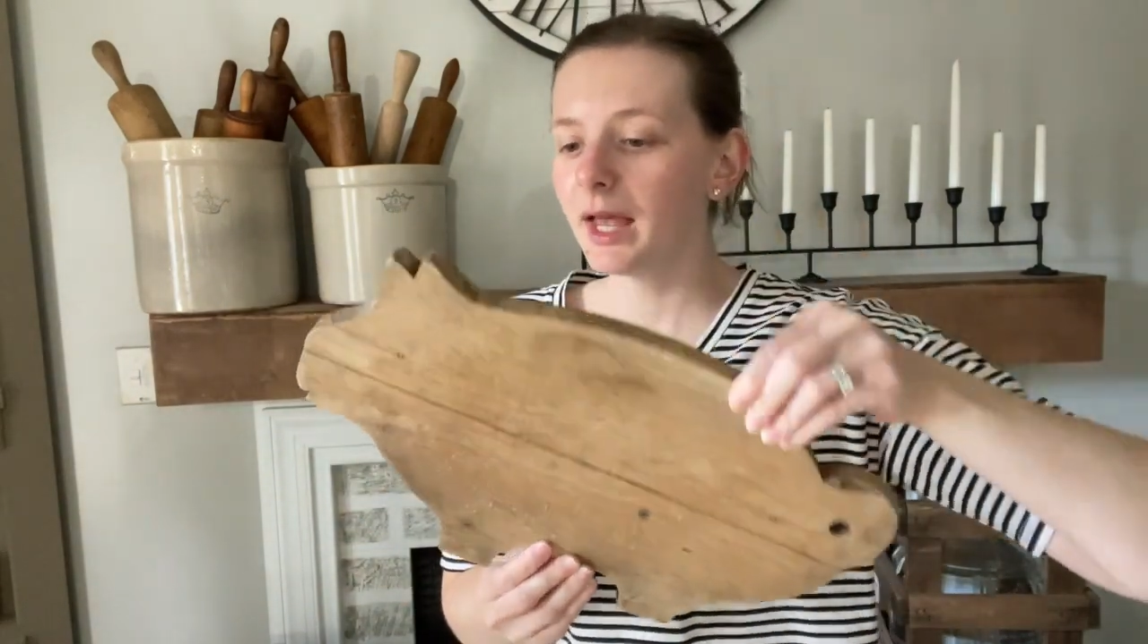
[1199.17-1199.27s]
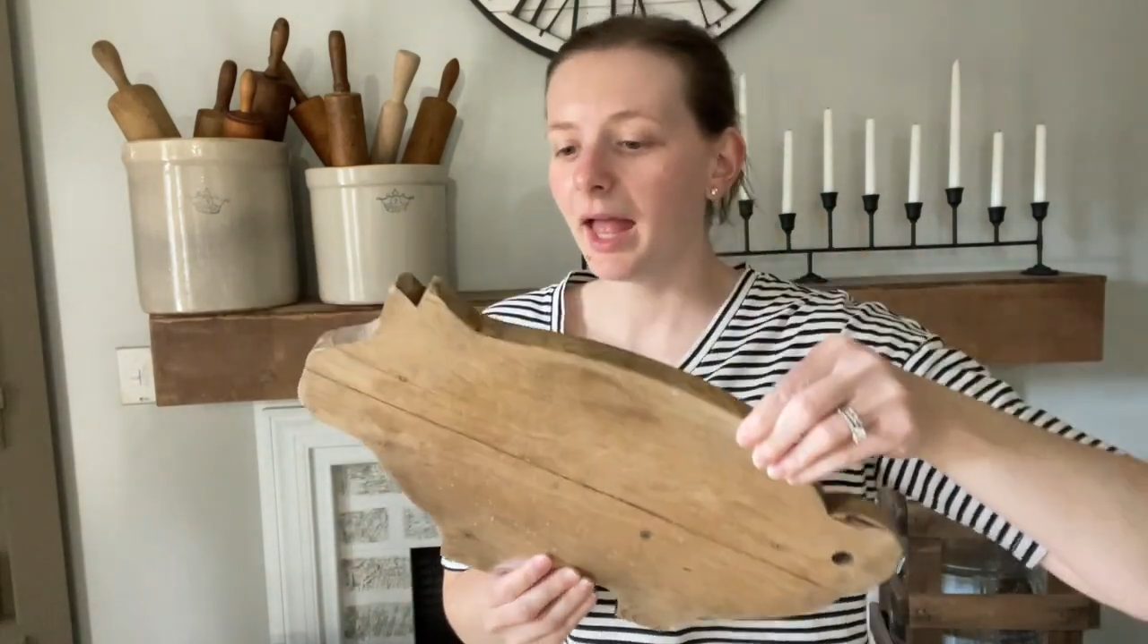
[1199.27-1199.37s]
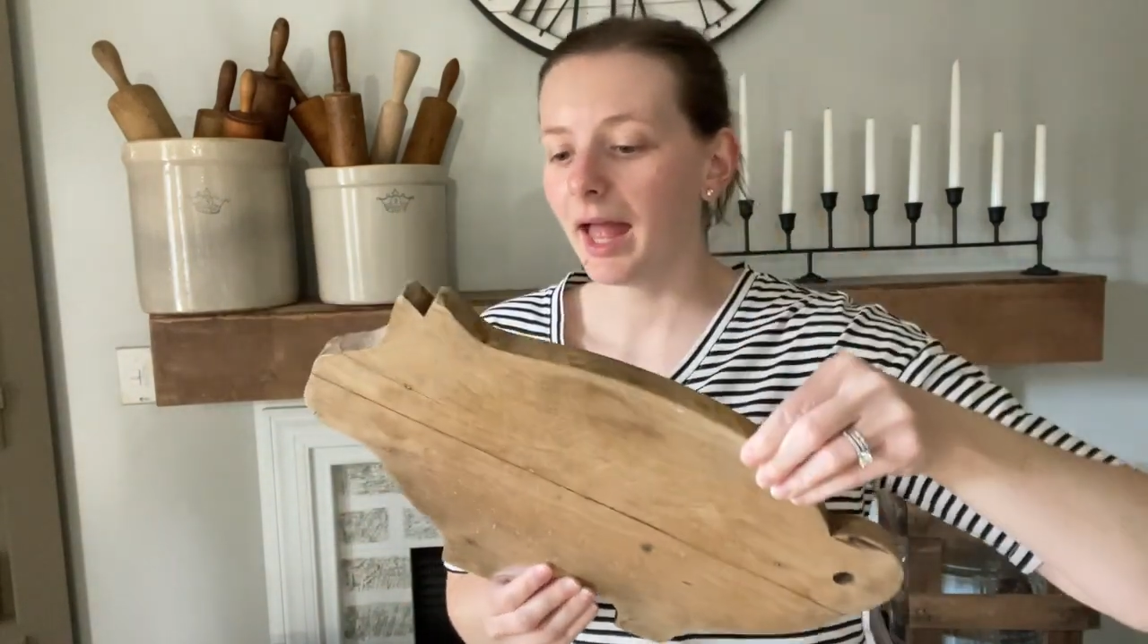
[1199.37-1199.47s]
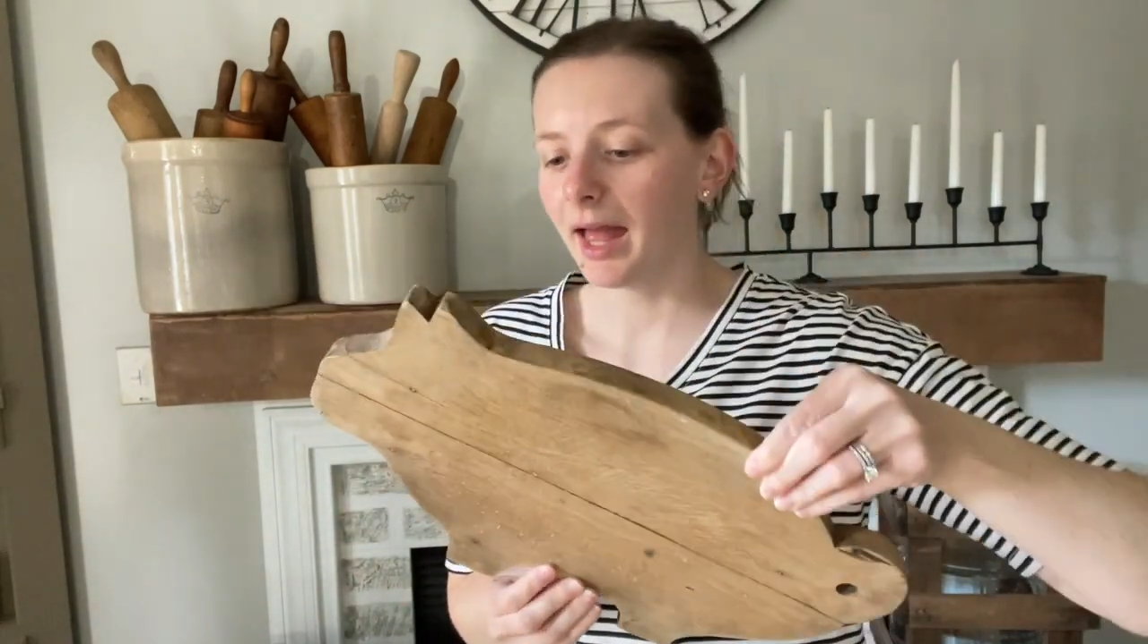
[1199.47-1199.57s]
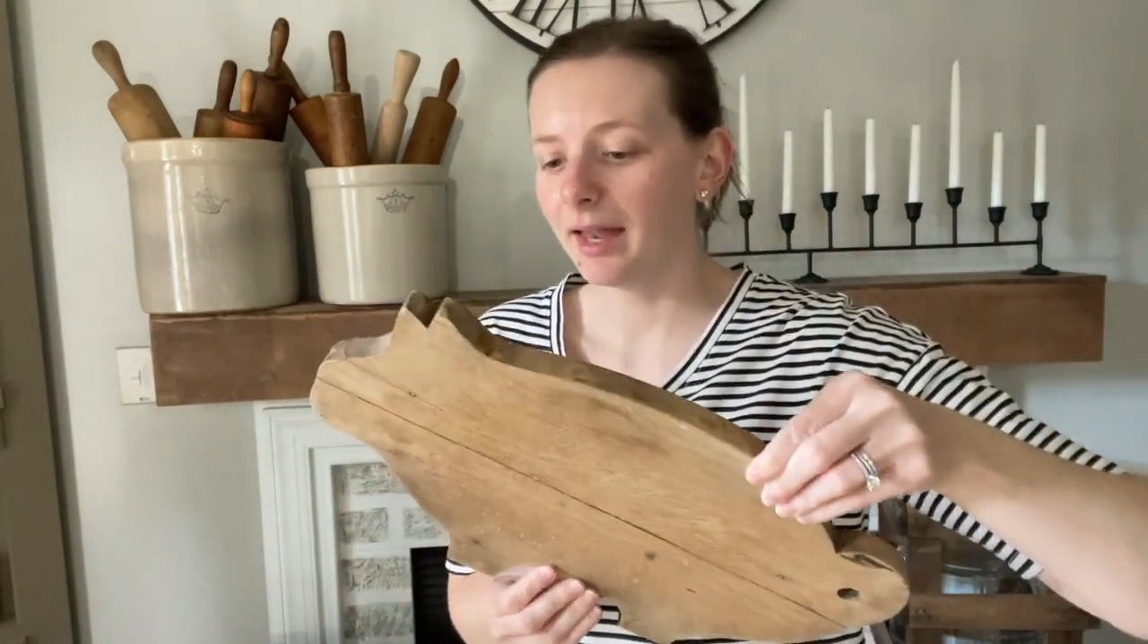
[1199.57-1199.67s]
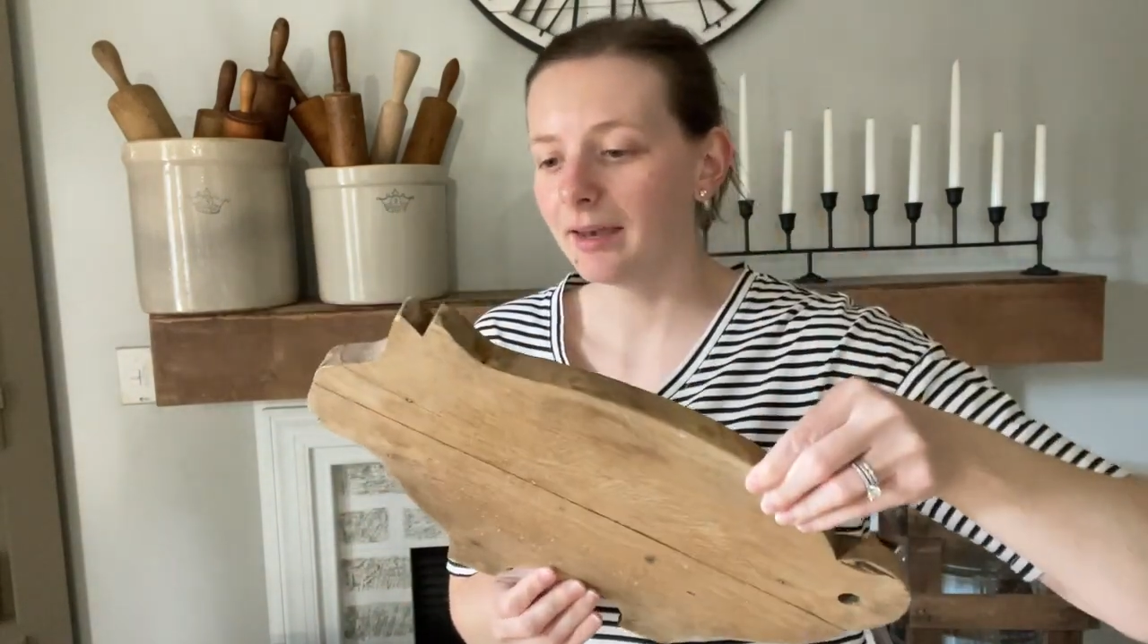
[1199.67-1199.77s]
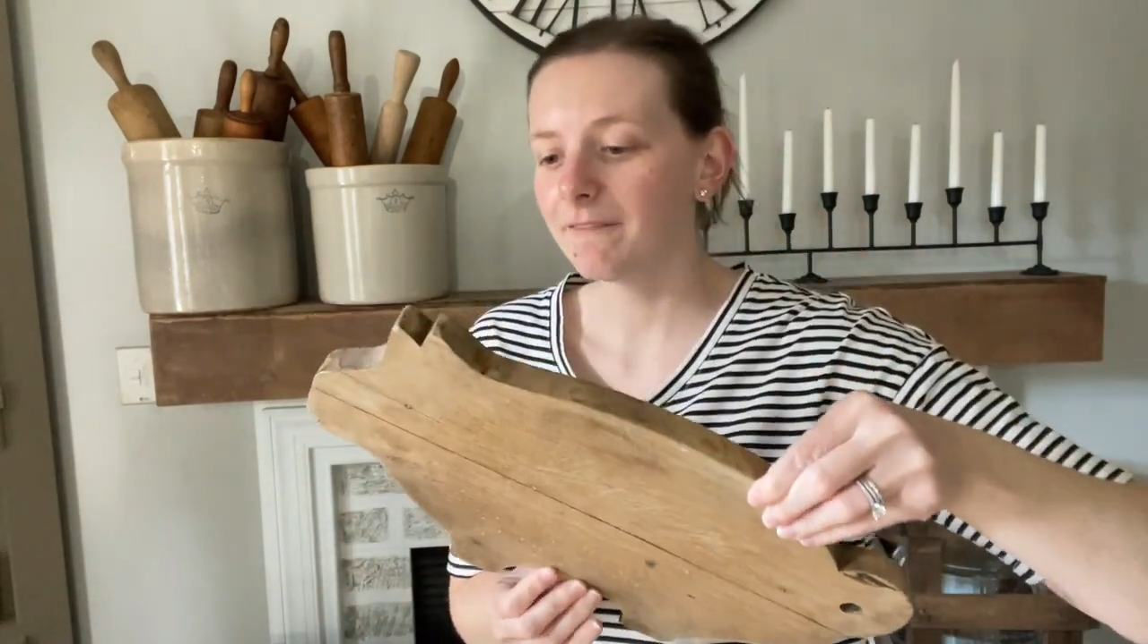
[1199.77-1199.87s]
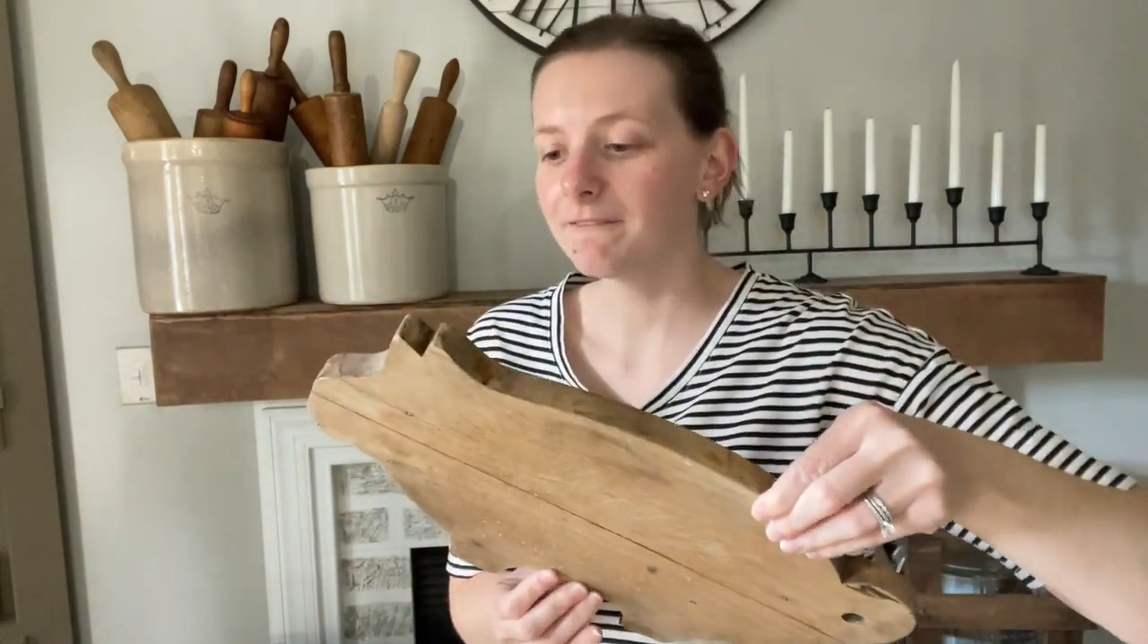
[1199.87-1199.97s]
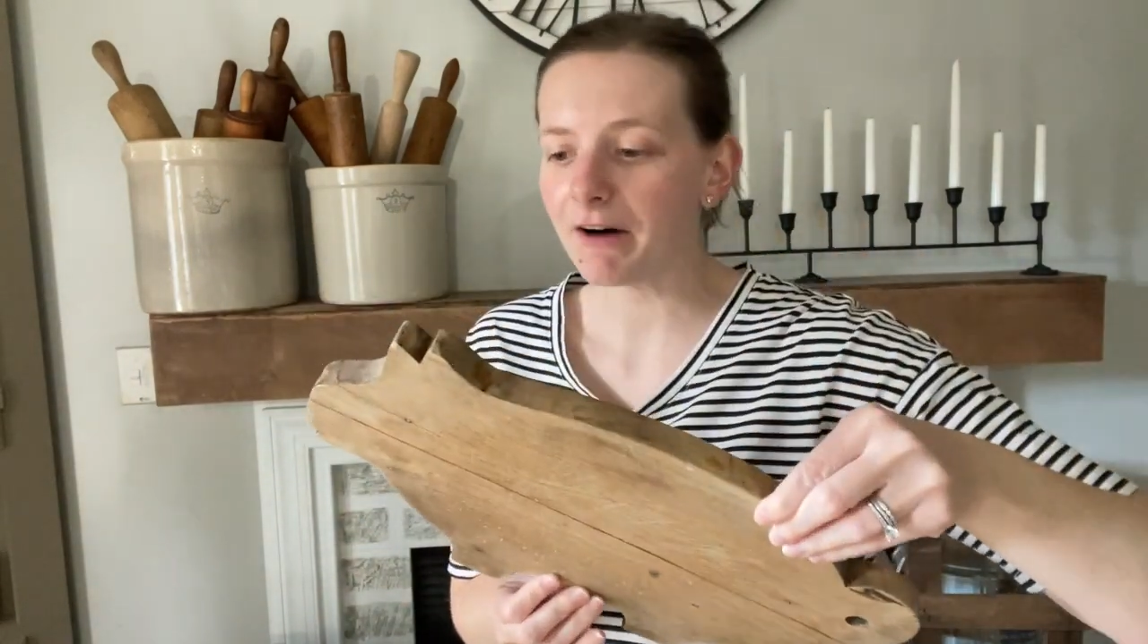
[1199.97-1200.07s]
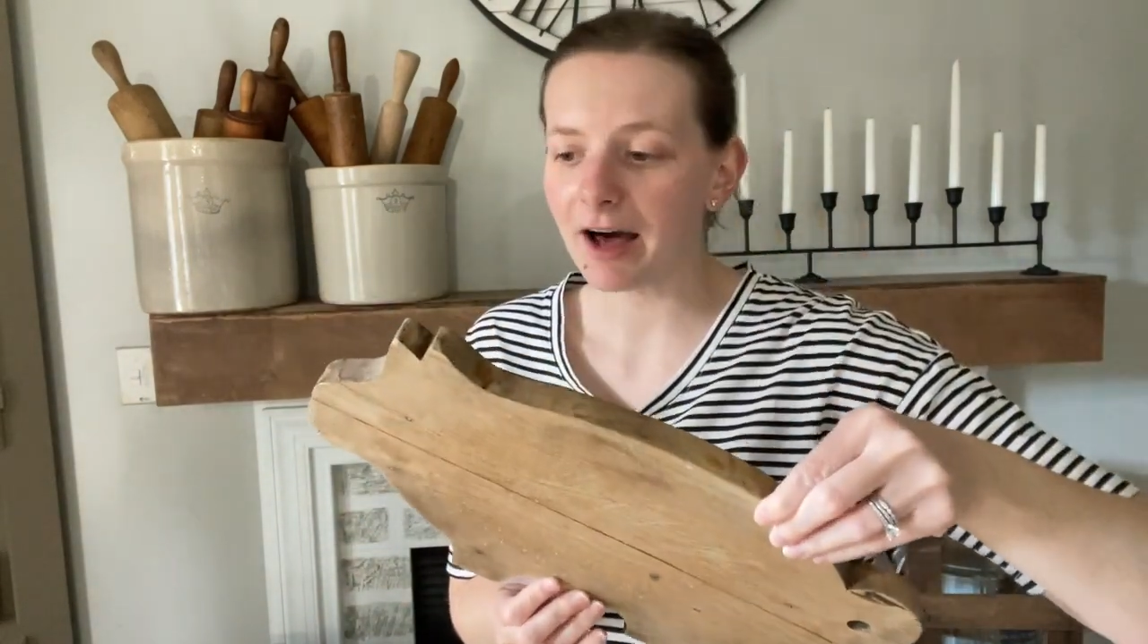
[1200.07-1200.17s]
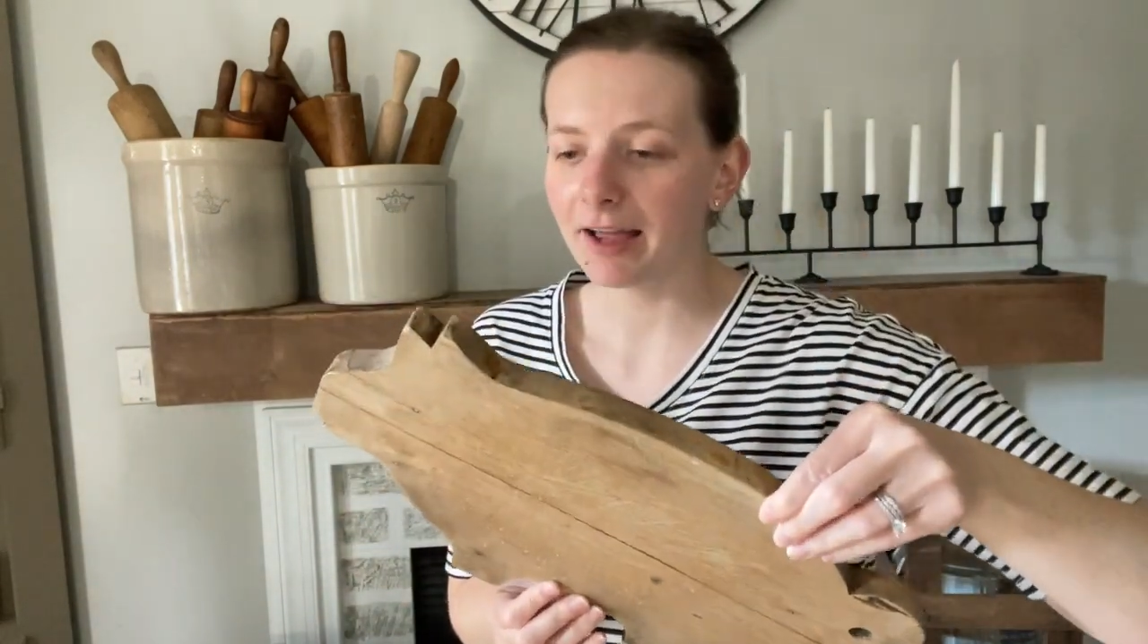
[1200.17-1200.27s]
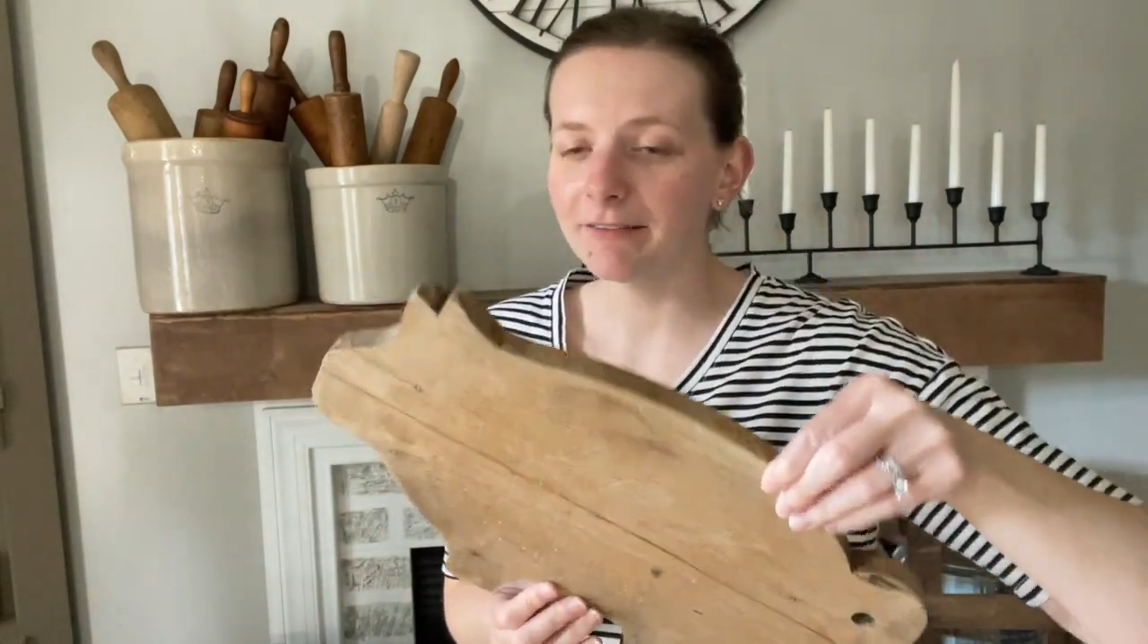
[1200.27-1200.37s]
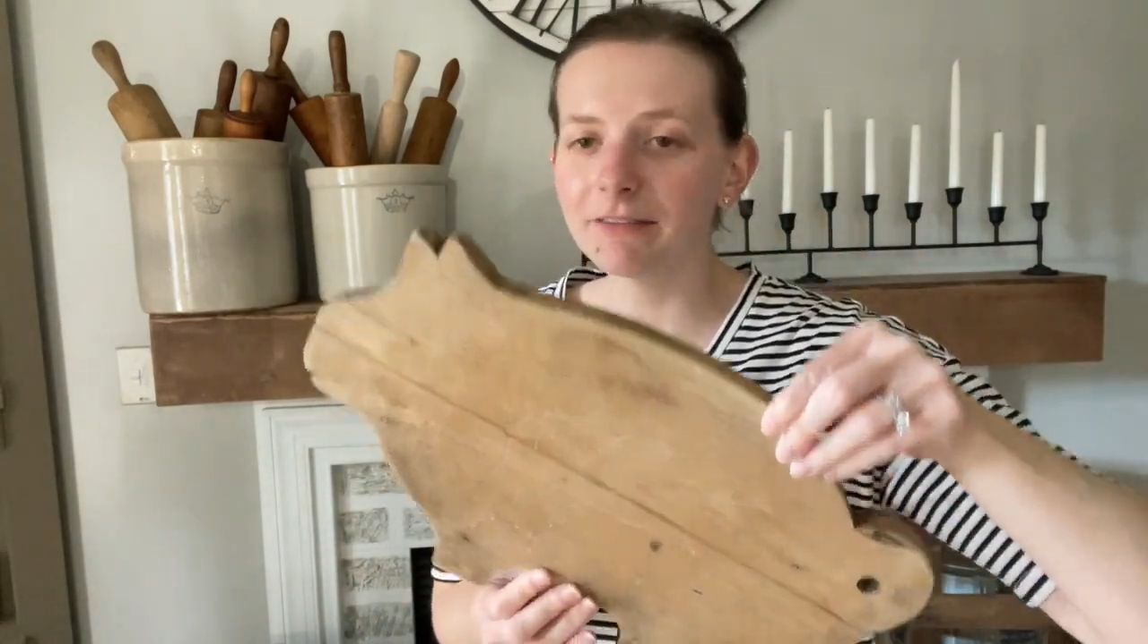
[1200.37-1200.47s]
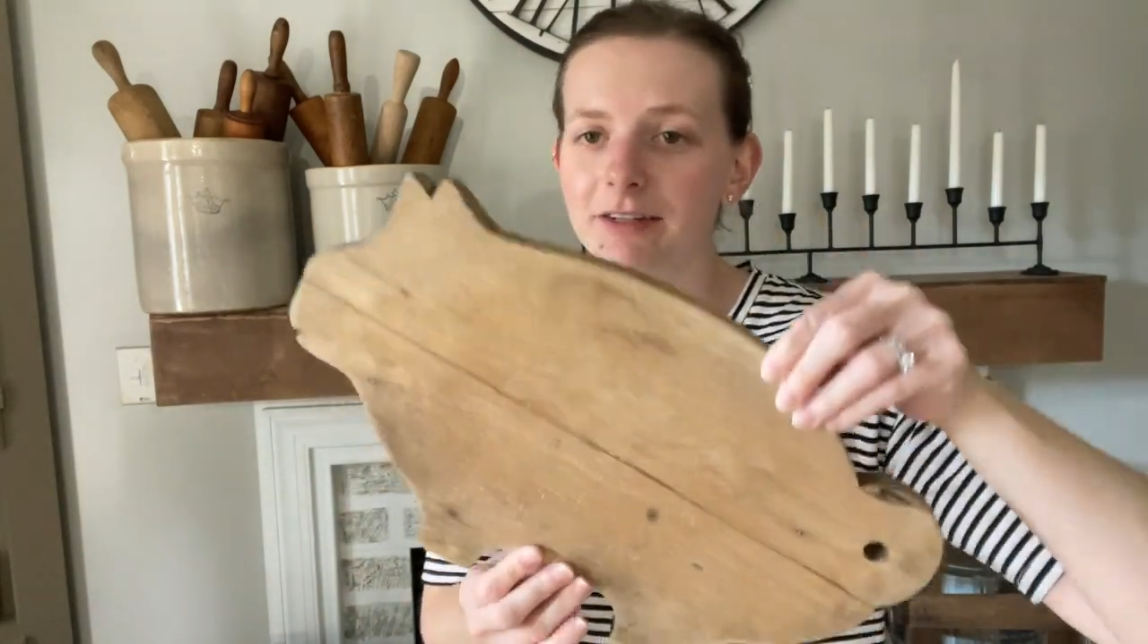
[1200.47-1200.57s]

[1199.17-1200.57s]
And $5.